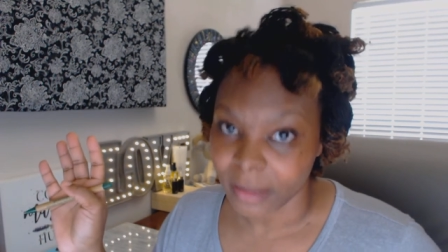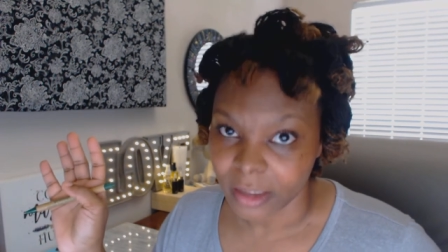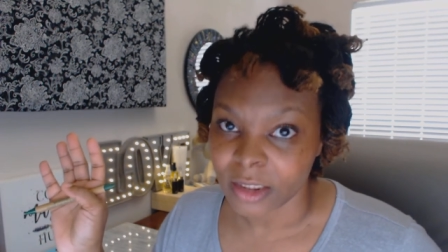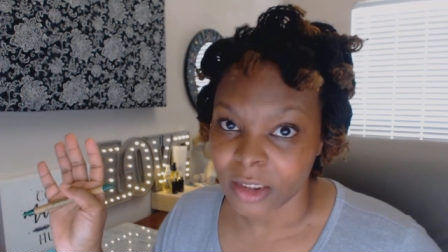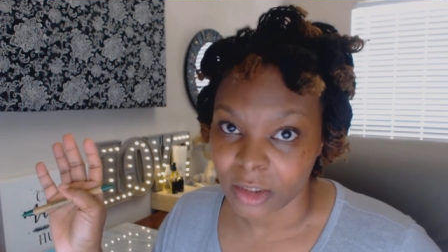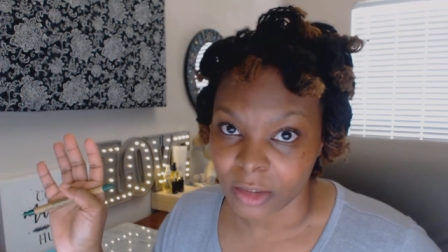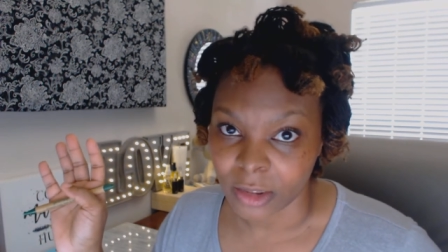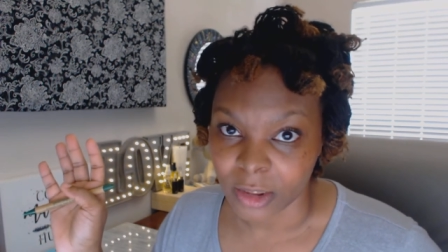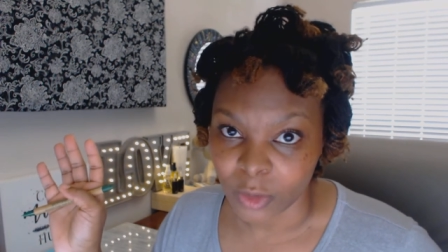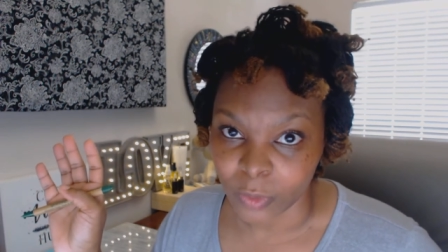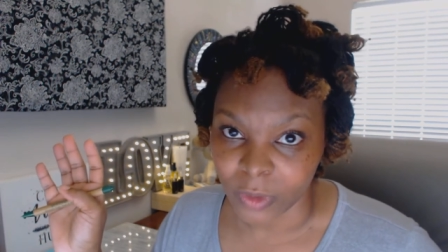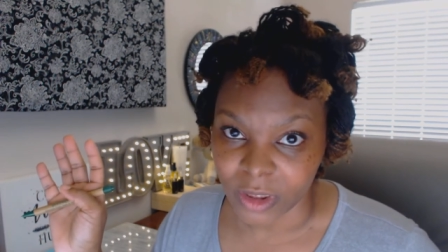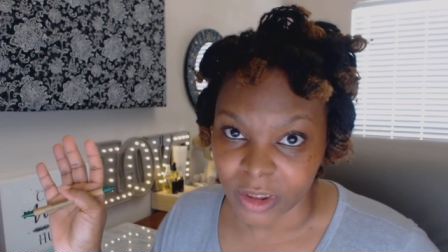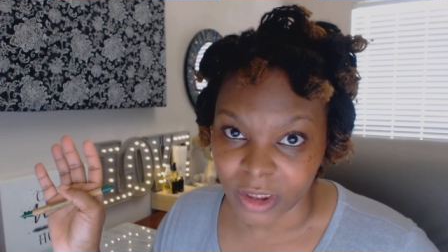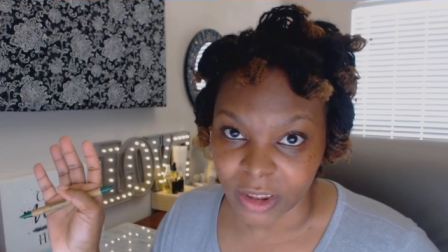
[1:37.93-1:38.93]
It's still at
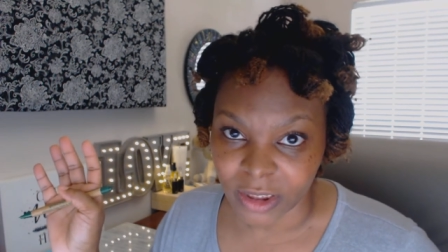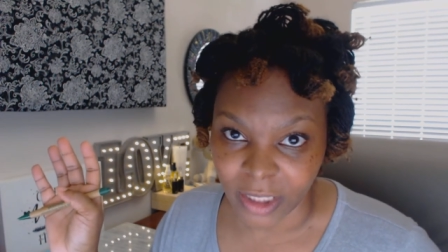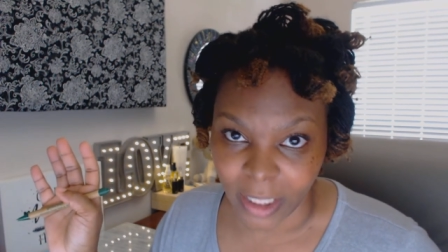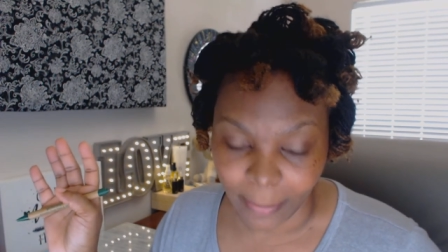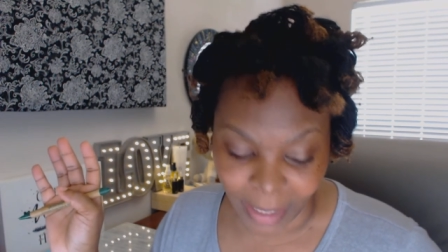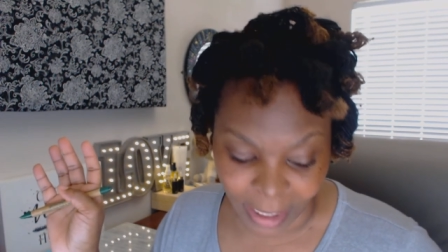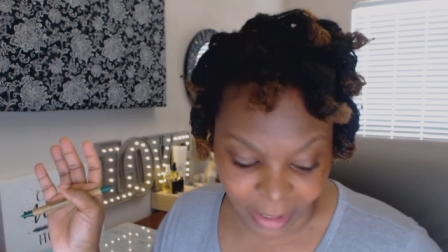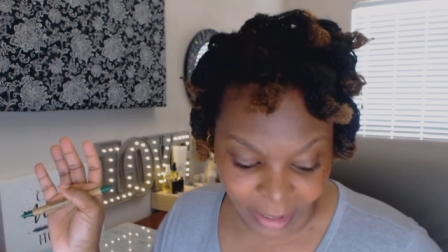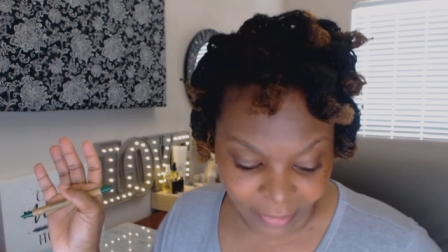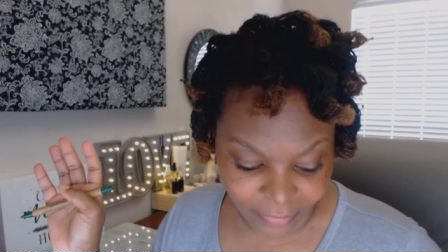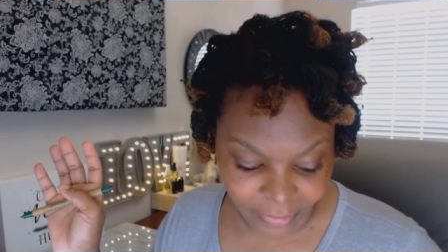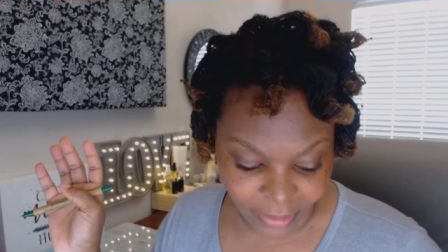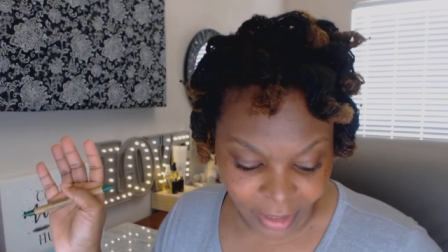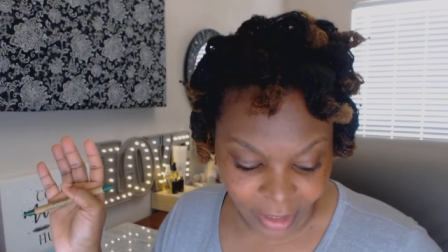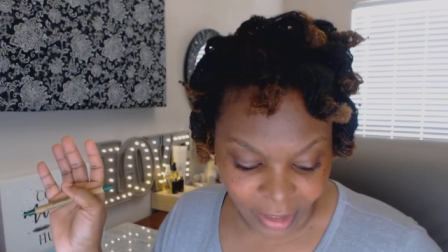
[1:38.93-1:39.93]
26. And my
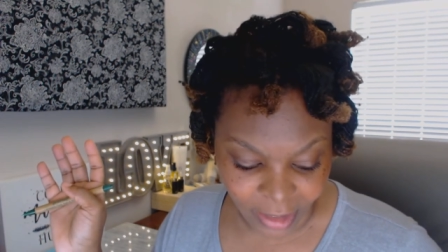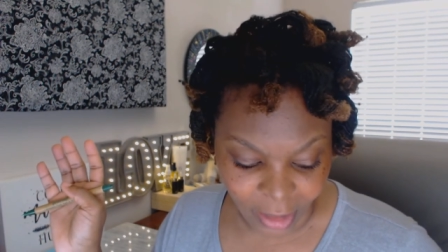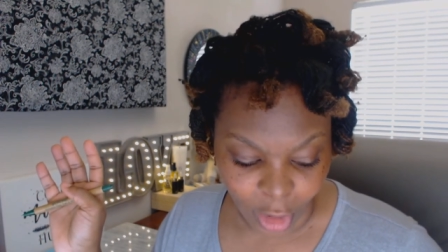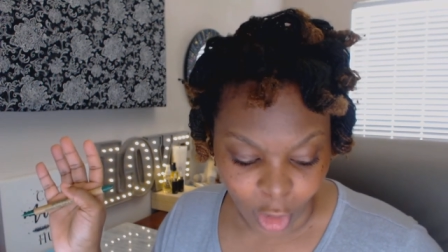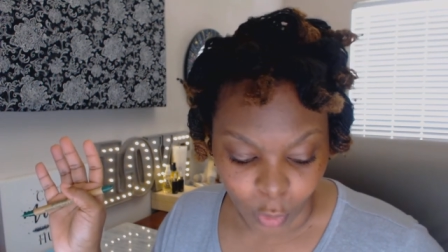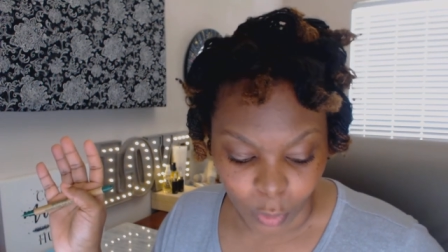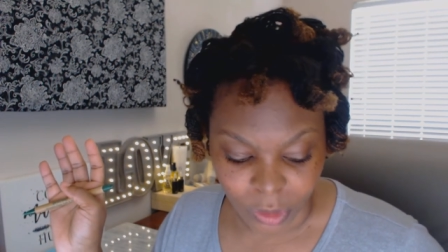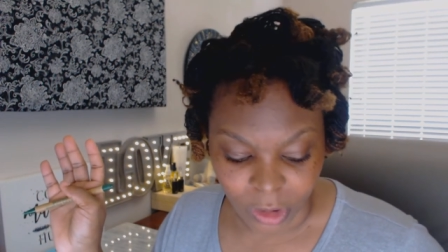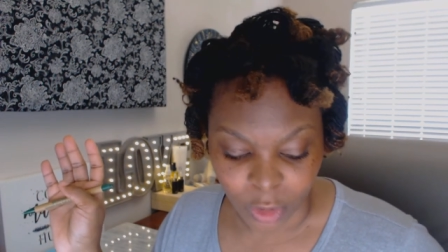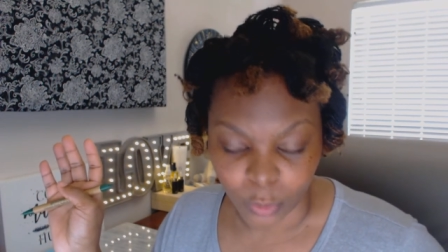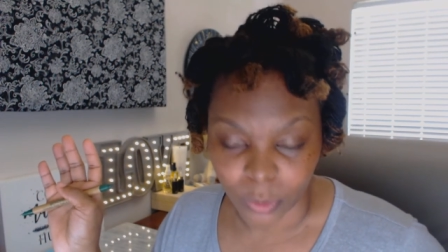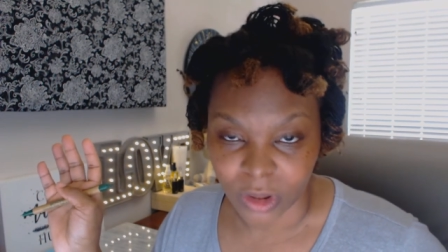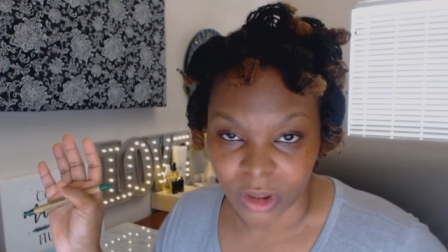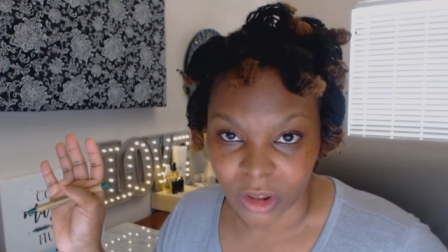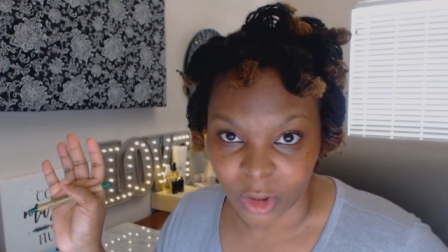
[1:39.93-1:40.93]
left thigh was at
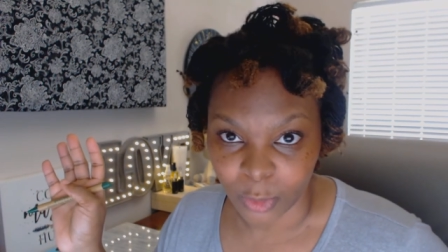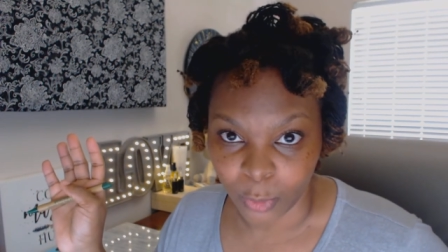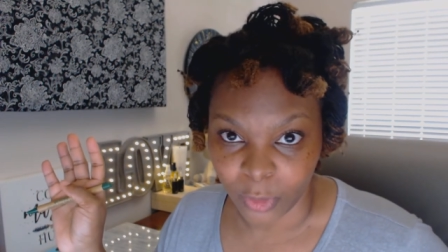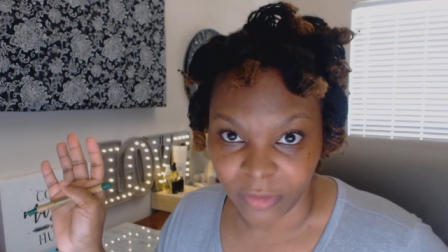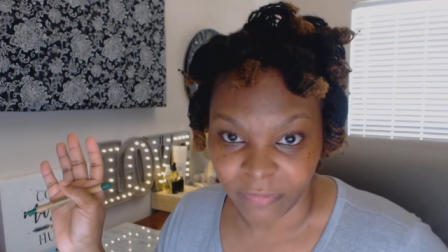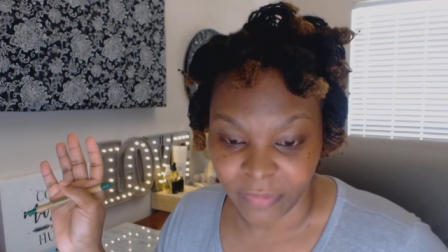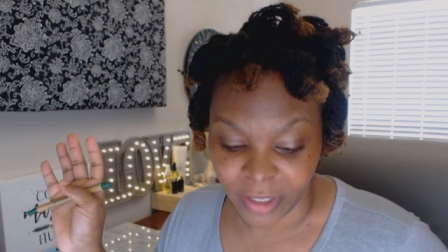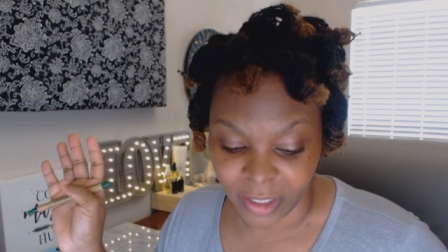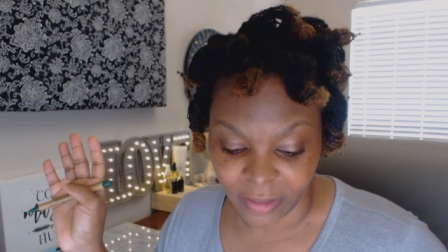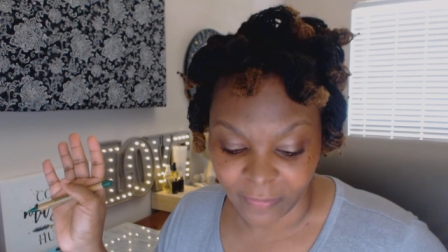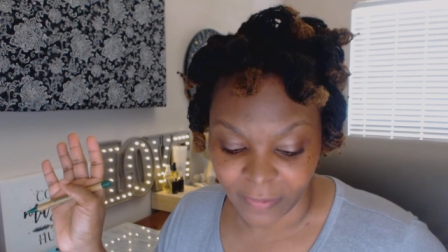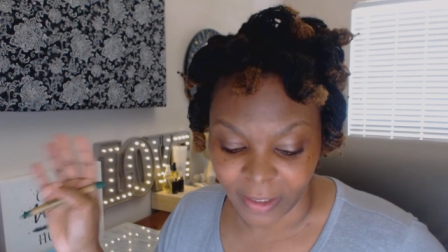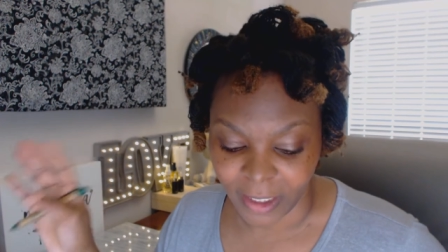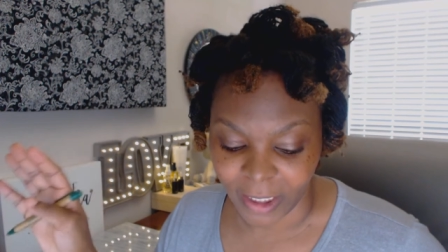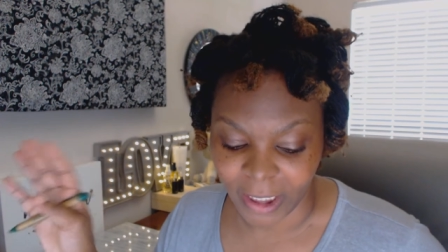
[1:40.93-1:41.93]
26.5.
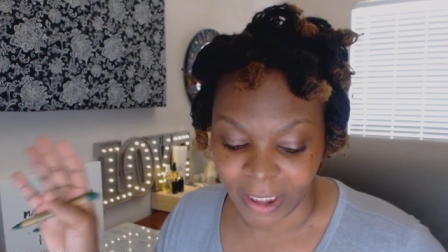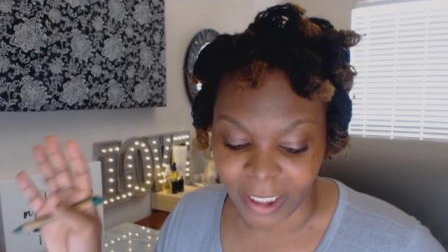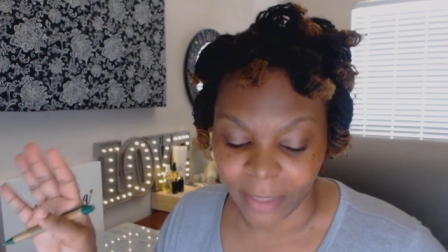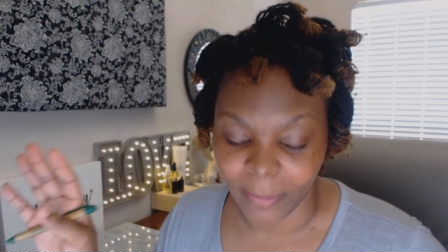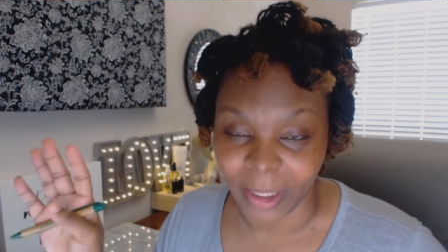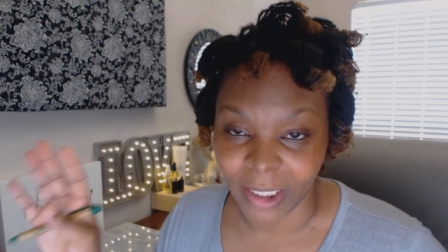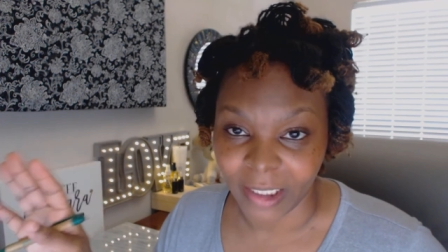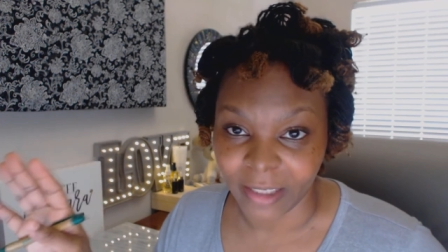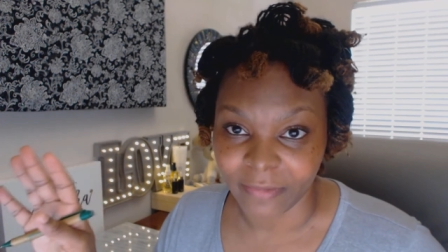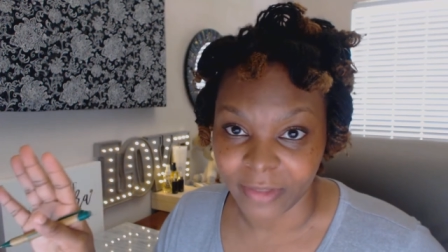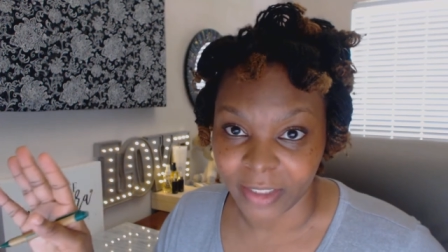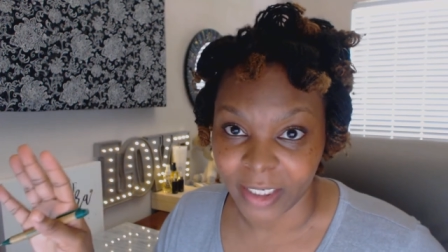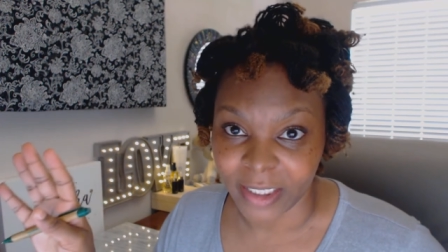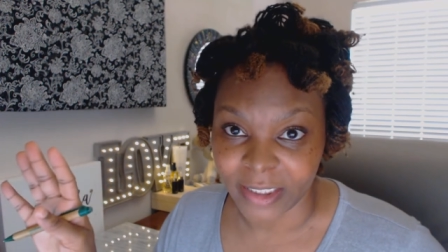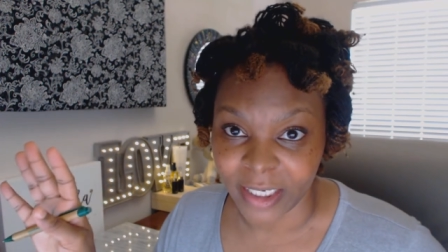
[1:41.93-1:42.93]
And now my left
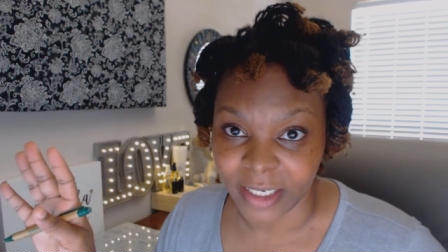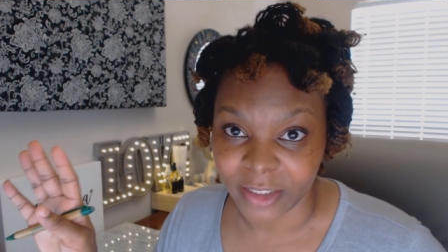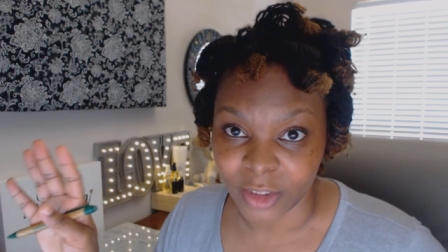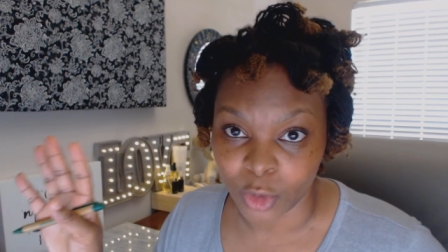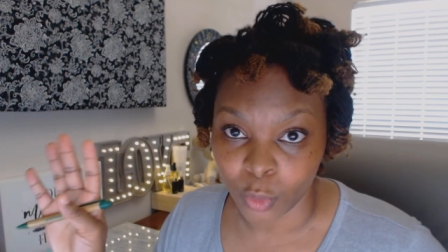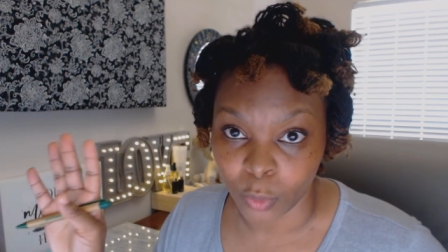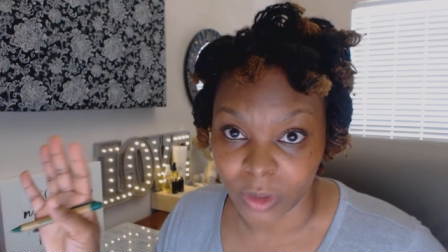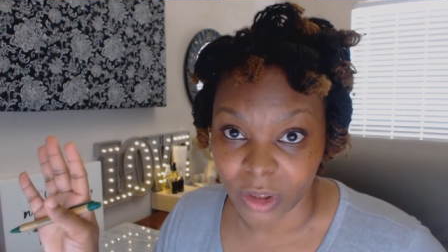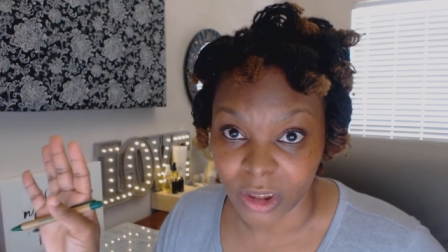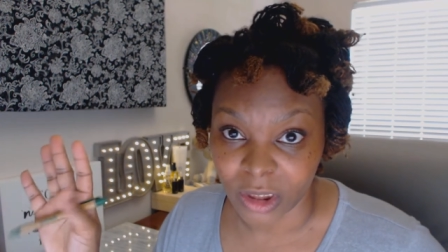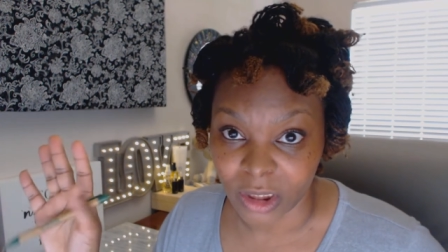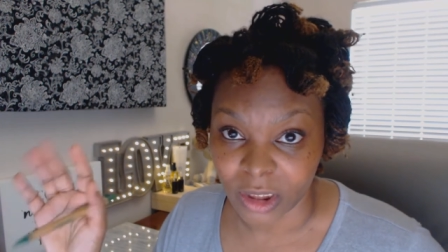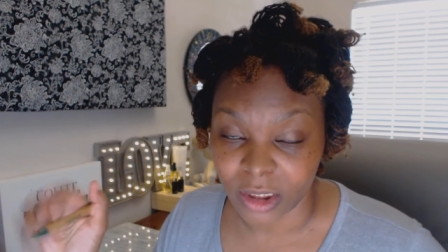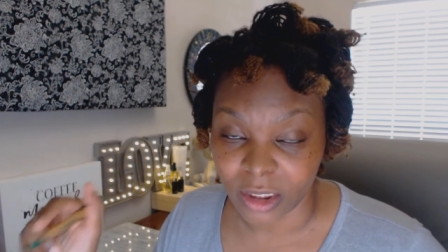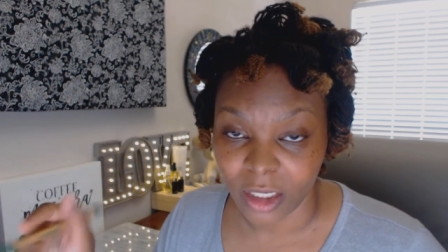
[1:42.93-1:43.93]
thigh is at
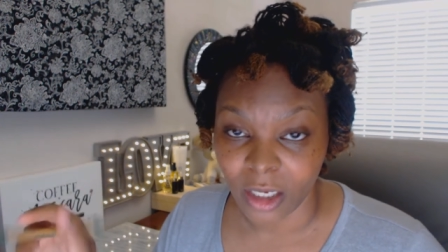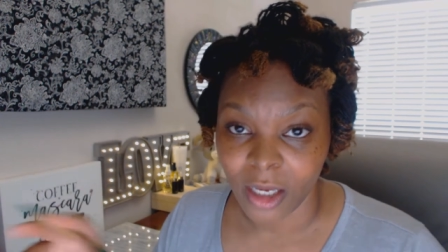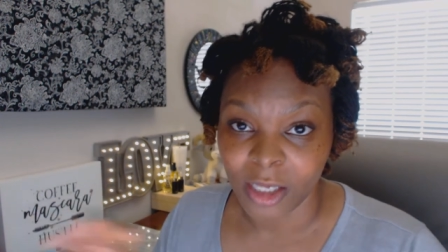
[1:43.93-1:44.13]
26.